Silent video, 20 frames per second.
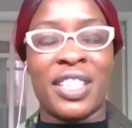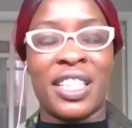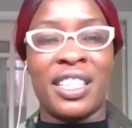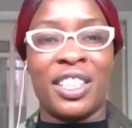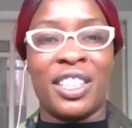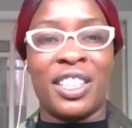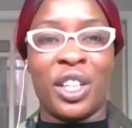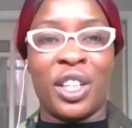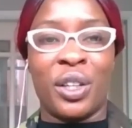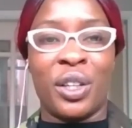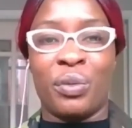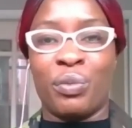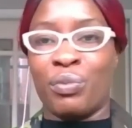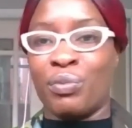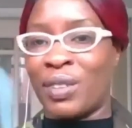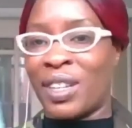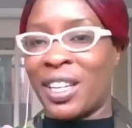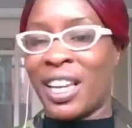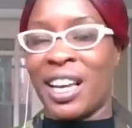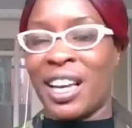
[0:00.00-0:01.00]
and, you know,
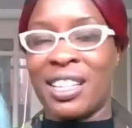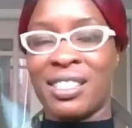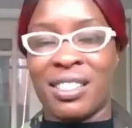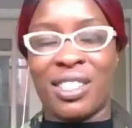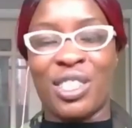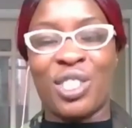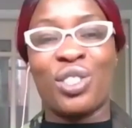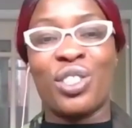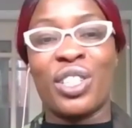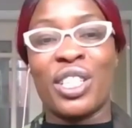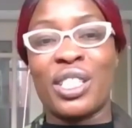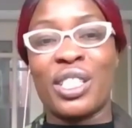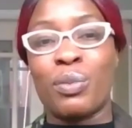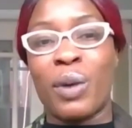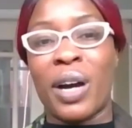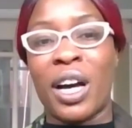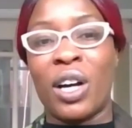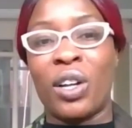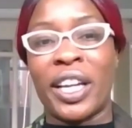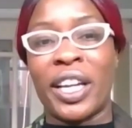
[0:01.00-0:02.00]
Kat touched on it as
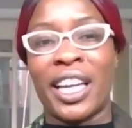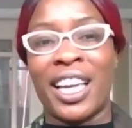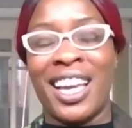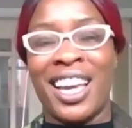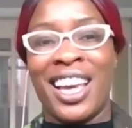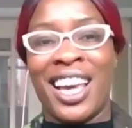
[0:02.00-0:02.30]
well, like,